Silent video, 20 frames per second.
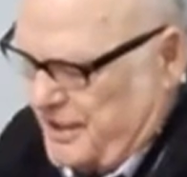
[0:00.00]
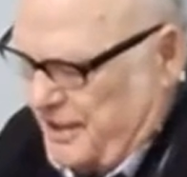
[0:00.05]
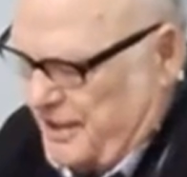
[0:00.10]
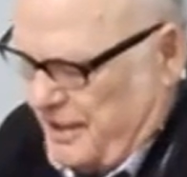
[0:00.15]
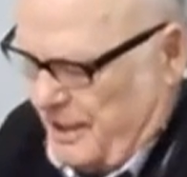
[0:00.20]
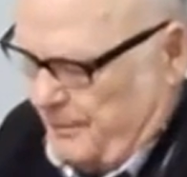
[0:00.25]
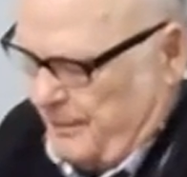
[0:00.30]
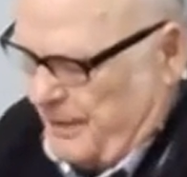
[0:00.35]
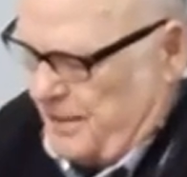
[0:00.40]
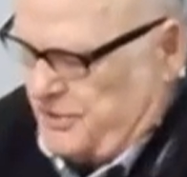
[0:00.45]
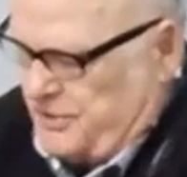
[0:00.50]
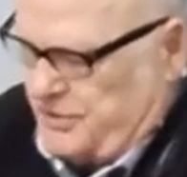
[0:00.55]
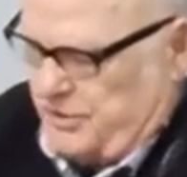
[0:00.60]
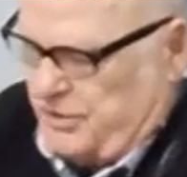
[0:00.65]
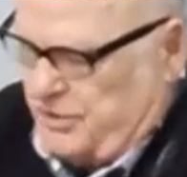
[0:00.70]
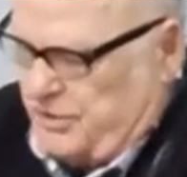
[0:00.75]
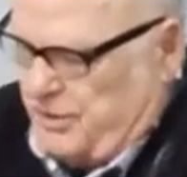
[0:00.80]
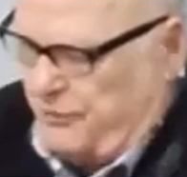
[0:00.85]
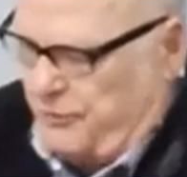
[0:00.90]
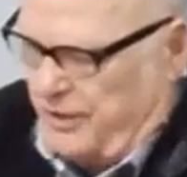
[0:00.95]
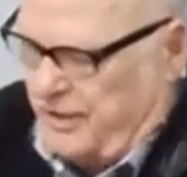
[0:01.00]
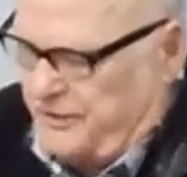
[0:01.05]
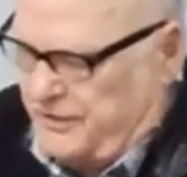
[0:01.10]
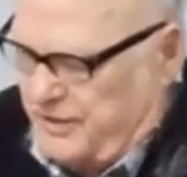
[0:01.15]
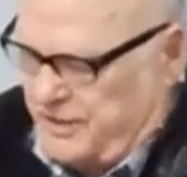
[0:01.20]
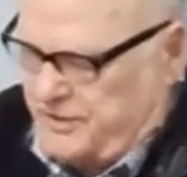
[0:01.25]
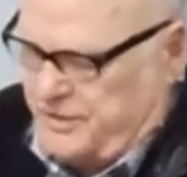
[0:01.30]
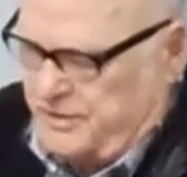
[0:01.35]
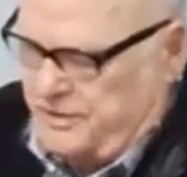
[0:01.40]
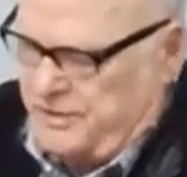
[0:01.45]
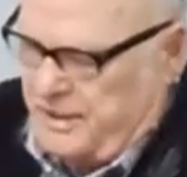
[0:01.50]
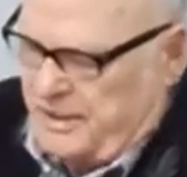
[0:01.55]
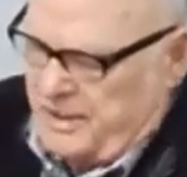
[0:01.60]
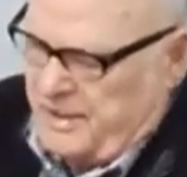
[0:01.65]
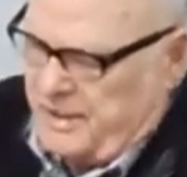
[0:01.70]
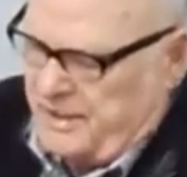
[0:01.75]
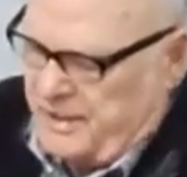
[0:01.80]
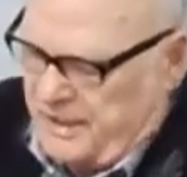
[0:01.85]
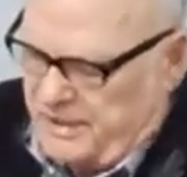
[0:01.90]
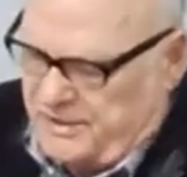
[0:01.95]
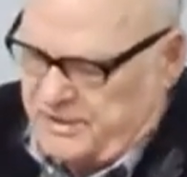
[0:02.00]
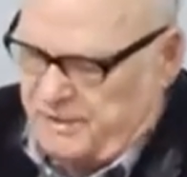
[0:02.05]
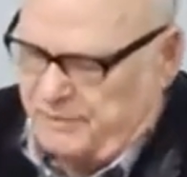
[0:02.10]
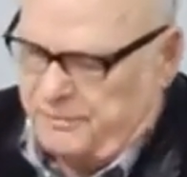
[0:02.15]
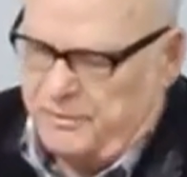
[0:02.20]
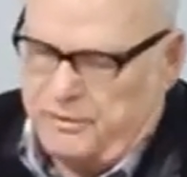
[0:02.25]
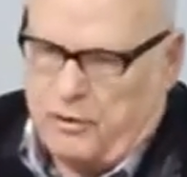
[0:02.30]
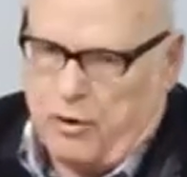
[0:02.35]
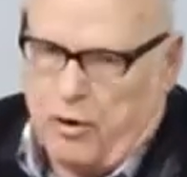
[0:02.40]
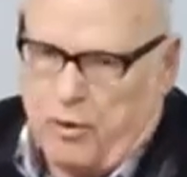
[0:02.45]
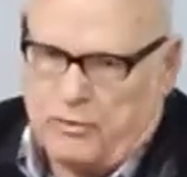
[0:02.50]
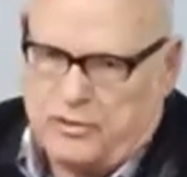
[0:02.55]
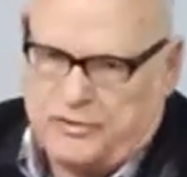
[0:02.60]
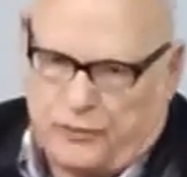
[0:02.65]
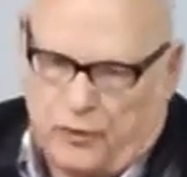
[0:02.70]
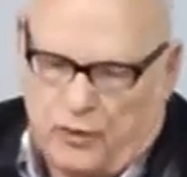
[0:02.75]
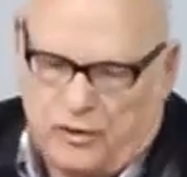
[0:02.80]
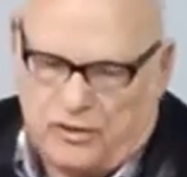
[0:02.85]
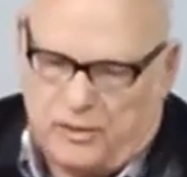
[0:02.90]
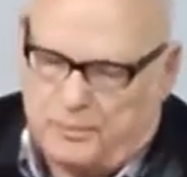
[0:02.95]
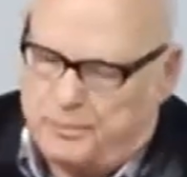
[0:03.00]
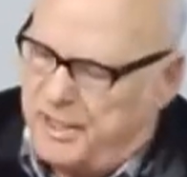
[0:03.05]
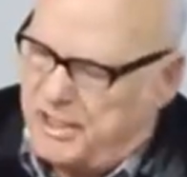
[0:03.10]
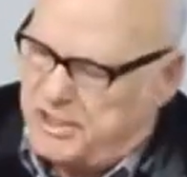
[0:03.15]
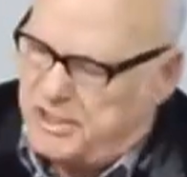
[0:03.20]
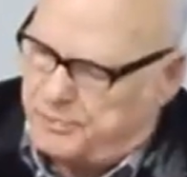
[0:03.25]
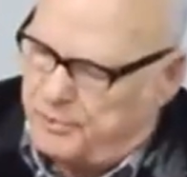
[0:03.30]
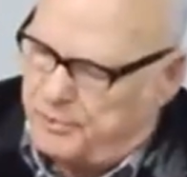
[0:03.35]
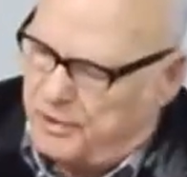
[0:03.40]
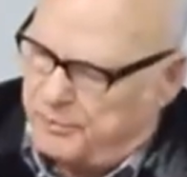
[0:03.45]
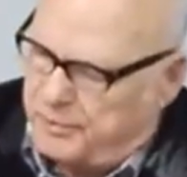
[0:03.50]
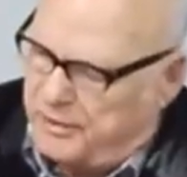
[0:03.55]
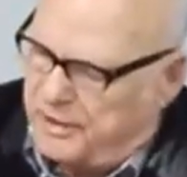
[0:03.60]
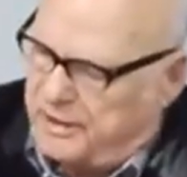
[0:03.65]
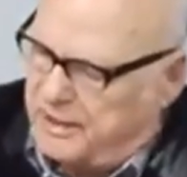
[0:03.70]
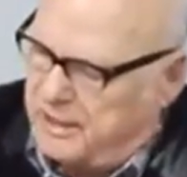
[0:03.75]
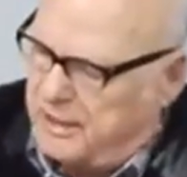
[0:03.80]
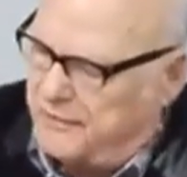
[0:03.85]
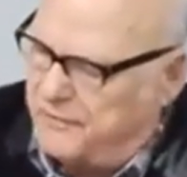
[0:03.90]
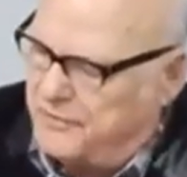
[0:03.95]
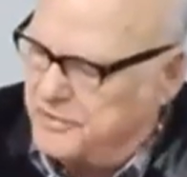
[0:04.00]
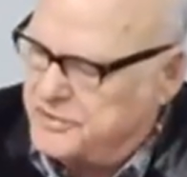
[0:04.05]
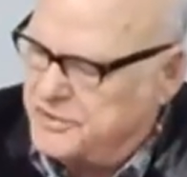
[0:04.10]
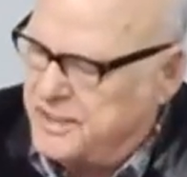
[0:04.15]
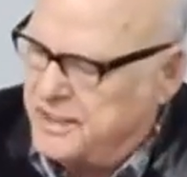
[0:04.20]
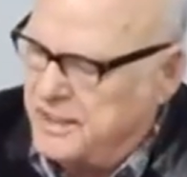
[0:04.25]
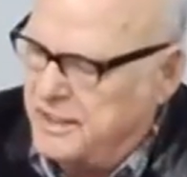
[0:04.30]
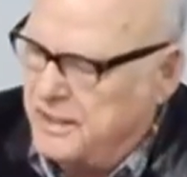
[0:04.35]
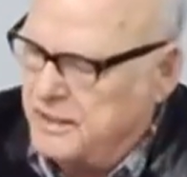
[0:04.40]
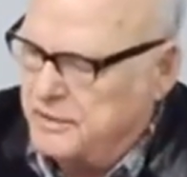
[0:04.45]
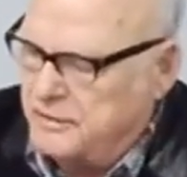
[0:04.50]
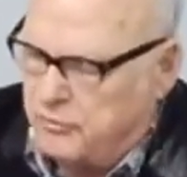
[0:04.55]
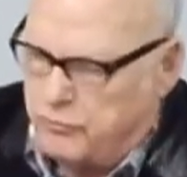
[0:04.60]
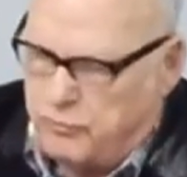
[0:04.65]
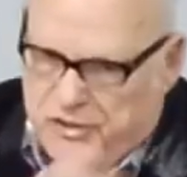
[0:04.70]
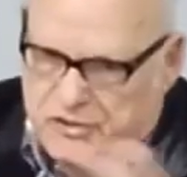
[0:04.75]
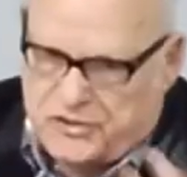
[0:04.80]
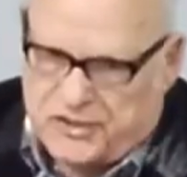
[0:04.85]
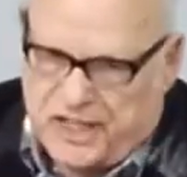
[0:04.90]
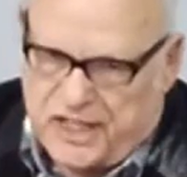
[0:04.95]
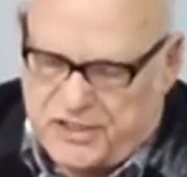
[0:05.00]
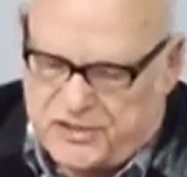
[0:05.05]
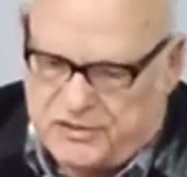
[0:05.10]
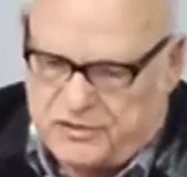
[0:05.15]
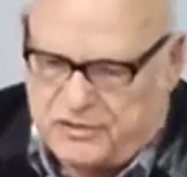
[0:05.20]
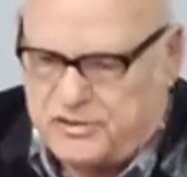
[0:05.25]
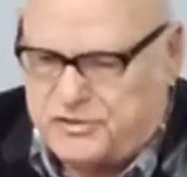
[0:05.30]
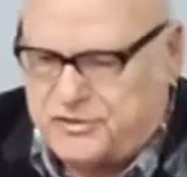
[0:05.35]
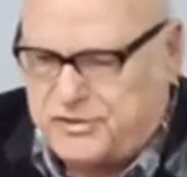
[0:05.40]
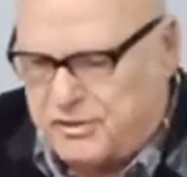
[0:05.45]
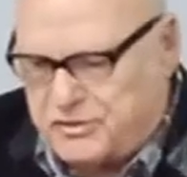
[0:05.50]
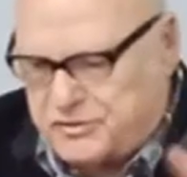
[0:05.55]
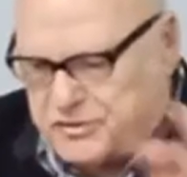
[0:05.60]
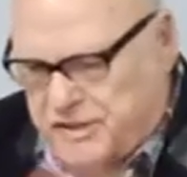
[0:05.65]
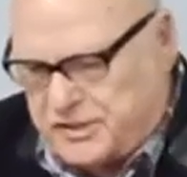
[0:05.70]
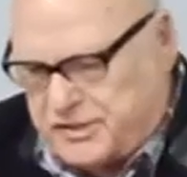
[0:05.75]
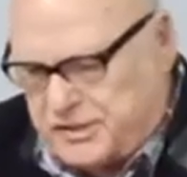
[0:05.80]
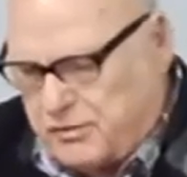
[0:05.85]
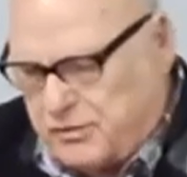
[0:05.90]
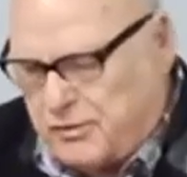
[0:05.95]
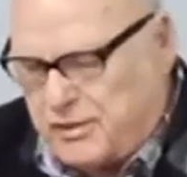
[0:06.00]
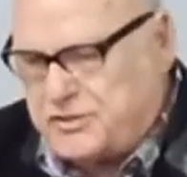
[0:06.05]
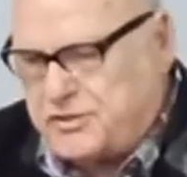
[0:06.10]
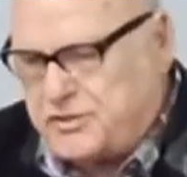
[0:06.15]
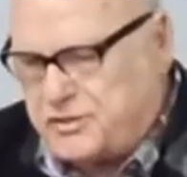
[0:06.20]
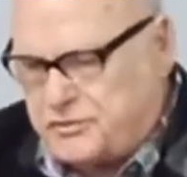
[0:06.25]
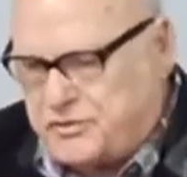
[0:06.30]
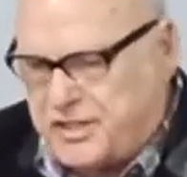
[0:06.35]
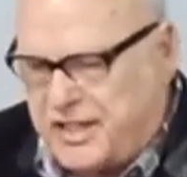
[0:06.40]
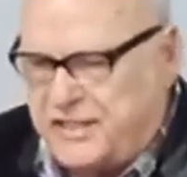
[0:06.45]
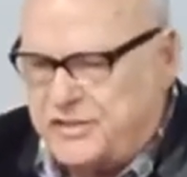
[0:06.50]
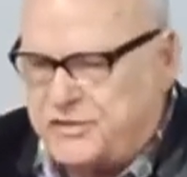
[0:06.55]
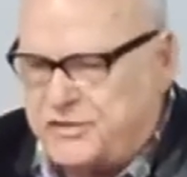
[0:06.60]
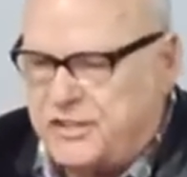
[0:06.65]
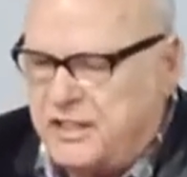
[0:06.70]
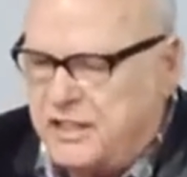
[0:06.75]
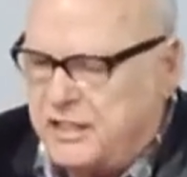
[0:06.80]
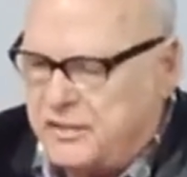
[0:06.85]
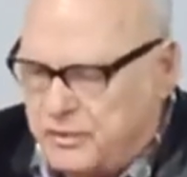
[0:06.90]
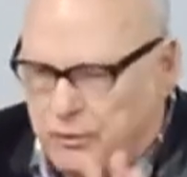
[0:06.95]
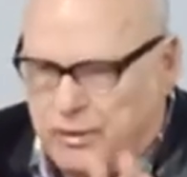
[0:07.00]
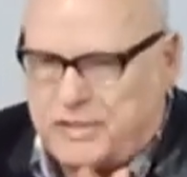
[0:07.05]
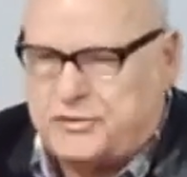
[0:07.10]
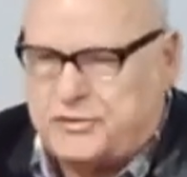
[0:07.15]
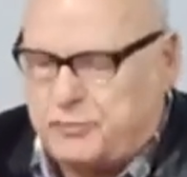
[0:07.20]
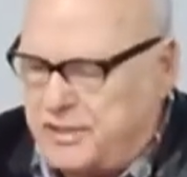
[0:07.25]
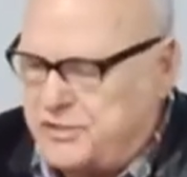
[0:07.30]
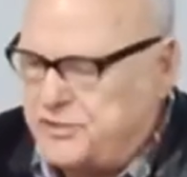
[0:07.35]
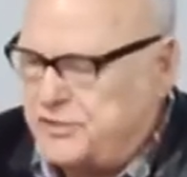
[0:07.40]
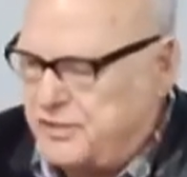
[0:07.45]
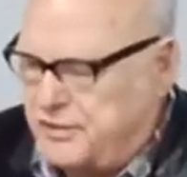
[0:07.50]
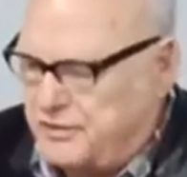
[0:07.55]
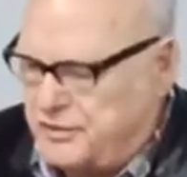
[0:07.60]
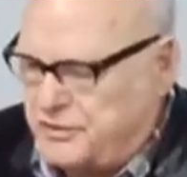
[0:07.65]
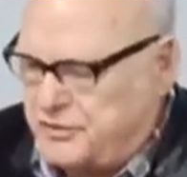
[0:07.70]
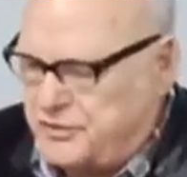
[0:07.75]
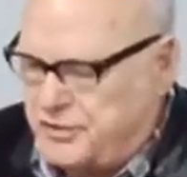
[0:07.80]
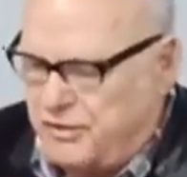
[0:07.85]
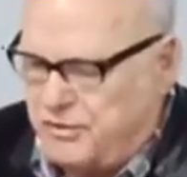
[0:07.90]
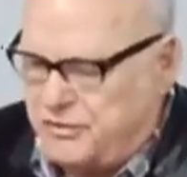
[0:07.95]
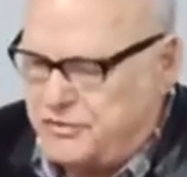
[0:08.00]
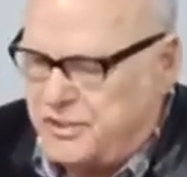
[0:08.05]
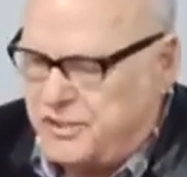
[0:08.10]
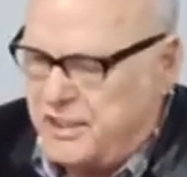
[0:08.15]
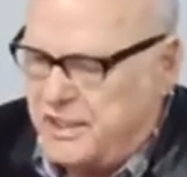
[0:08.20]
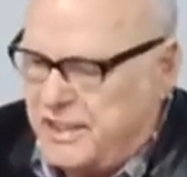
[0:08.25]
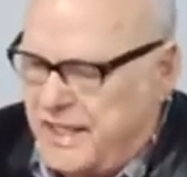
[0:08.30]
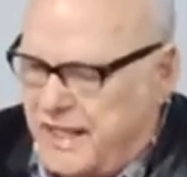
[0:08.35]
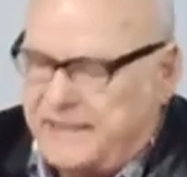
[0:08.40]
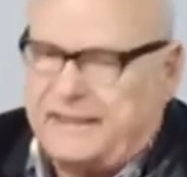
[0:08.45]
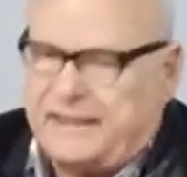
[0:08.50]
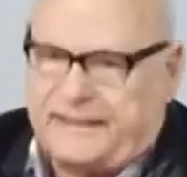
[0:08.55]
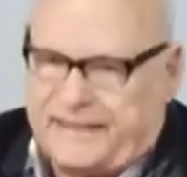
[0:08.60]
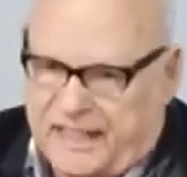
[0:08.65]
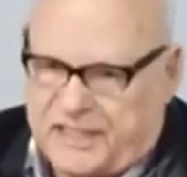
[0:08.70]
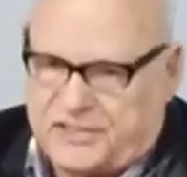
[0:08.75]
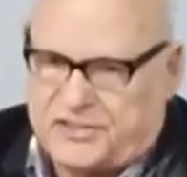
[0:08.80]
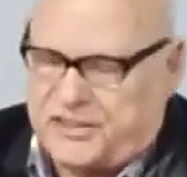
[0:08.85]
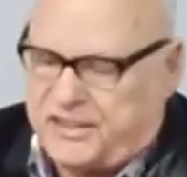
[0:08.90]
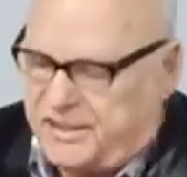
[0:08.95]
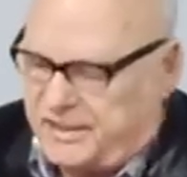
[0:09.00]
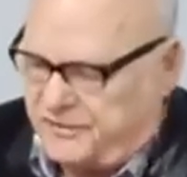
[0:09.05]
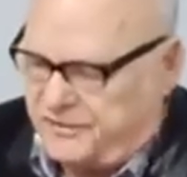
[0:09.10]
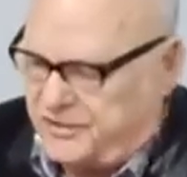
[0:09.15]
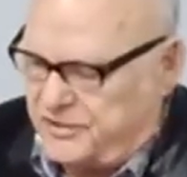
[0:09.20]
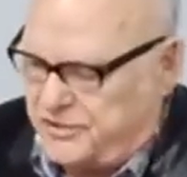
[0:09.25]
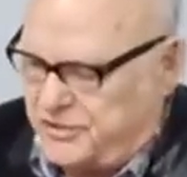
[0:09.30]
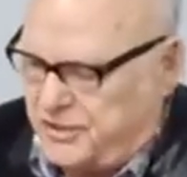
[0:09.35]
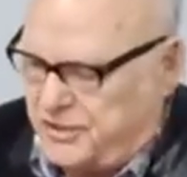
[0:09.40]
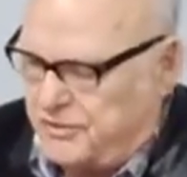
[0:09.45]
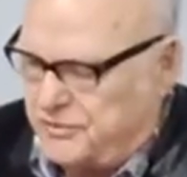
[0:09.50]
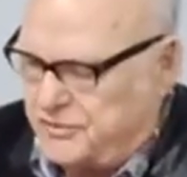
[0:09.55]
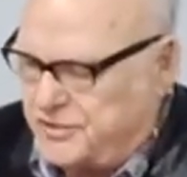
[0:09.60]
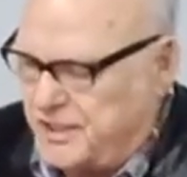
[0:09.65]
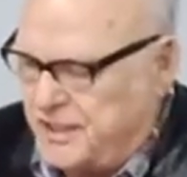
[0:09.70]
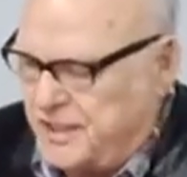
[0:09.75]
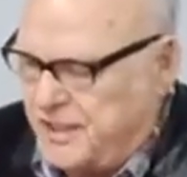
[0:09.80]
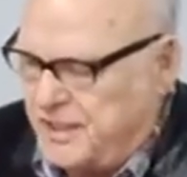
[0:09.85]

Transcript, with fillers: Imagine you read this. It's, it's a almost 400 page book, but it covers the origination of the church, the deterioration of the church, the restoration of the church, and the destiny of the church.